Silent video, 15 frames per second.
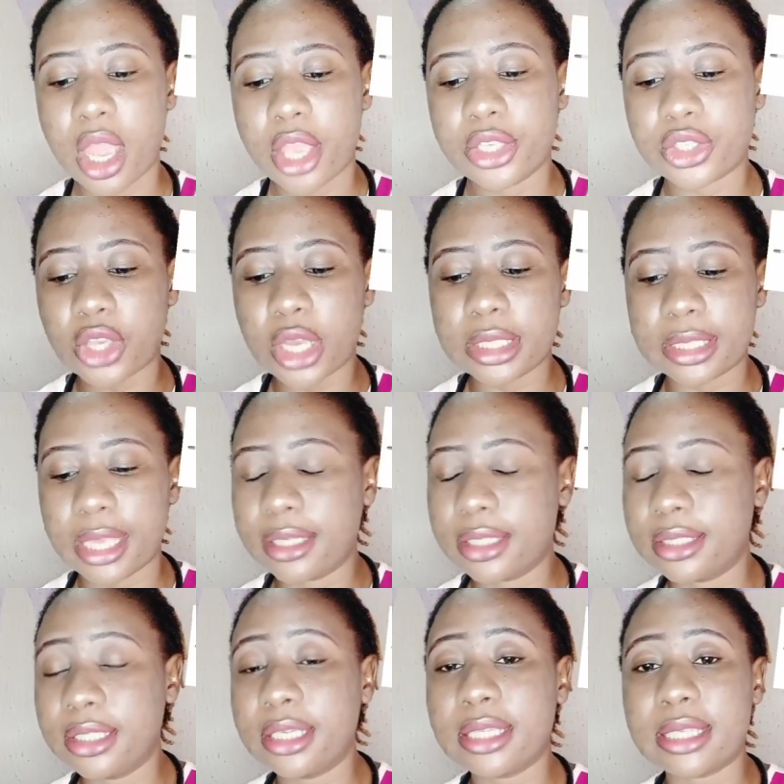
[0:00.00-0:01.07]
It's just that the
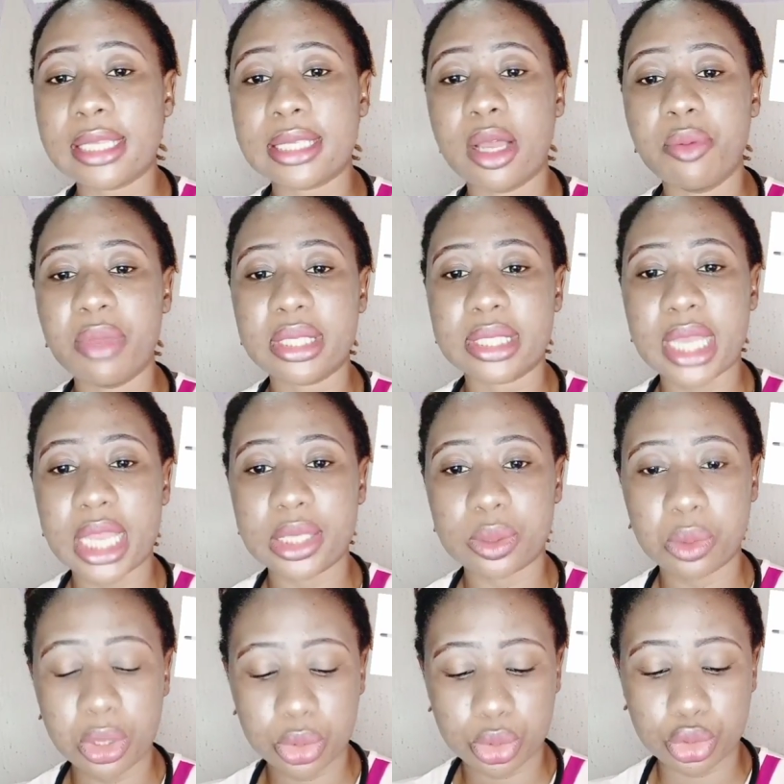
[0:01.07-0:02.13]
digital thermometer is
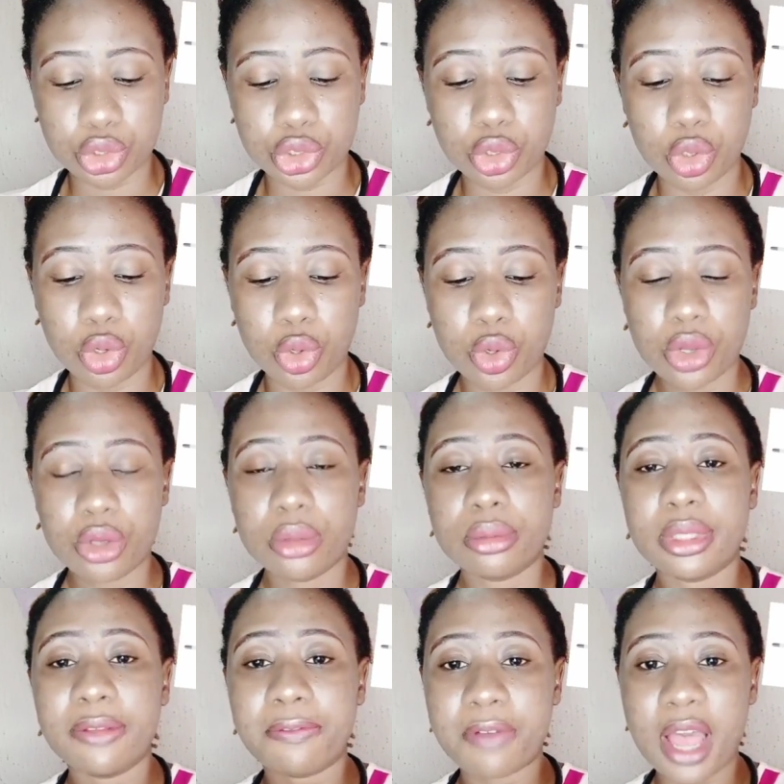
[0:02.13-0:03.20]
going to show
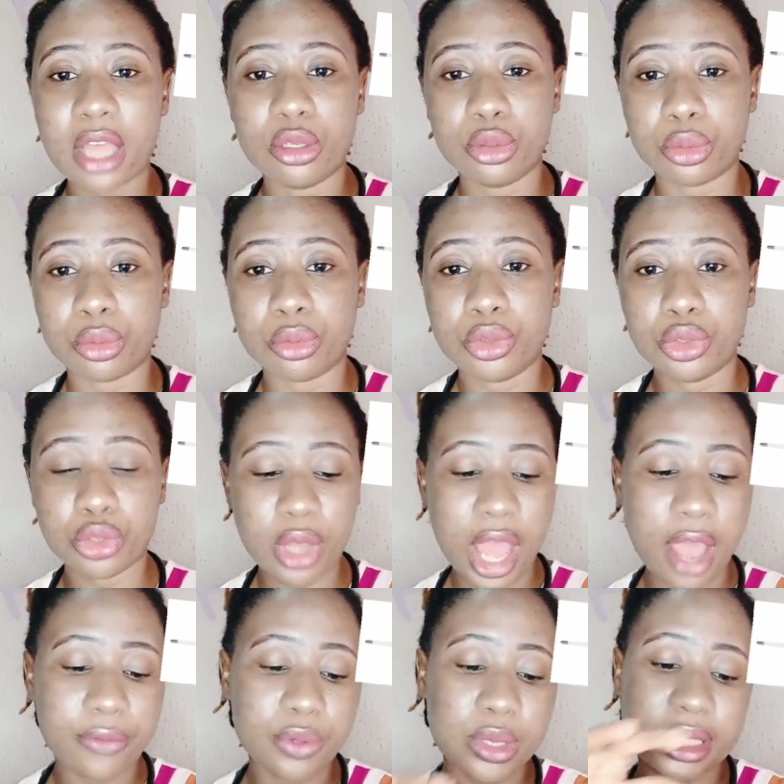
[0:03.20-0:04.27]
the value. You don't
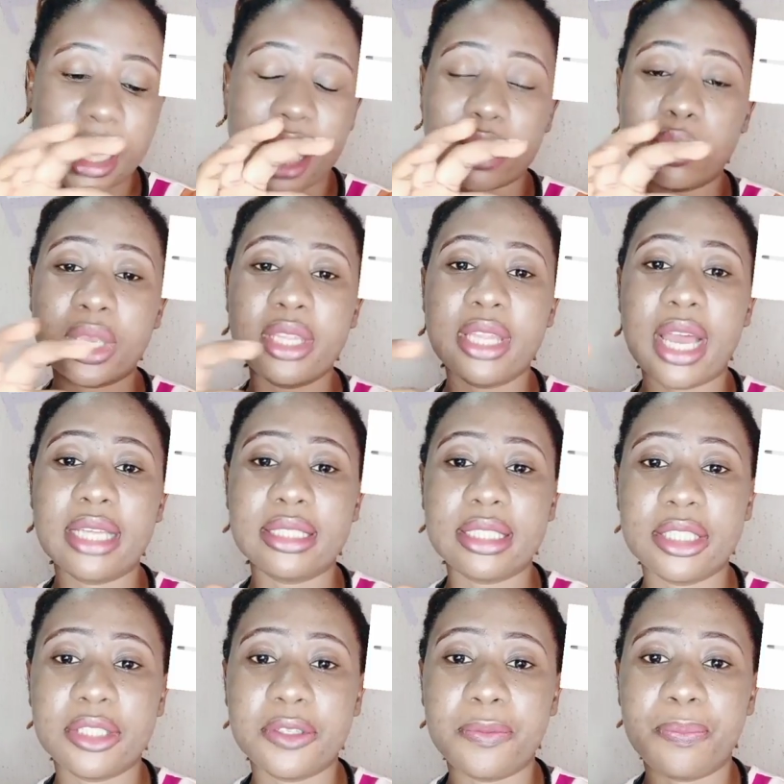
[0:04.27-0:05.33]
have to start looking at
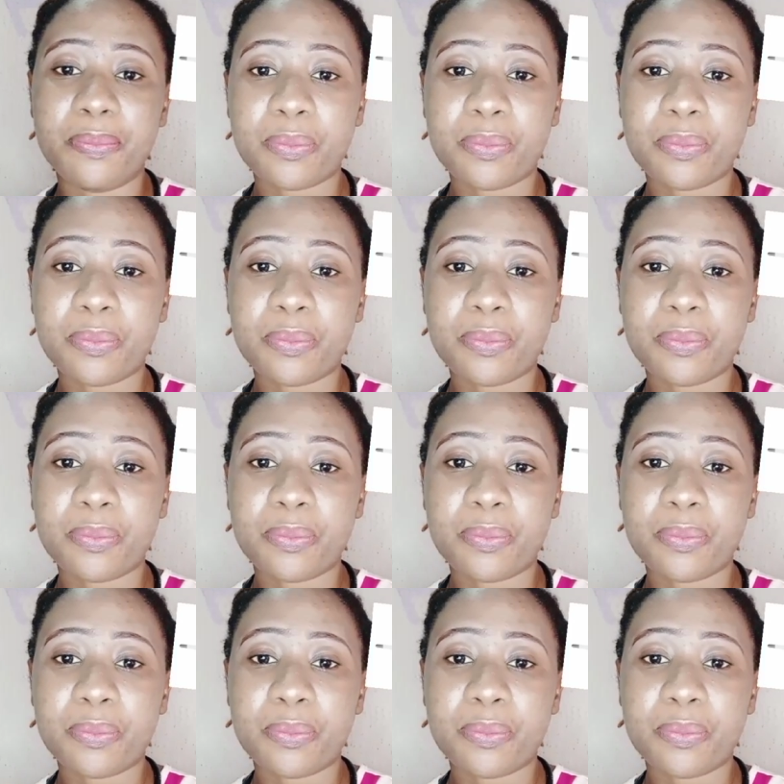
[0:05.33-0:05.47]
the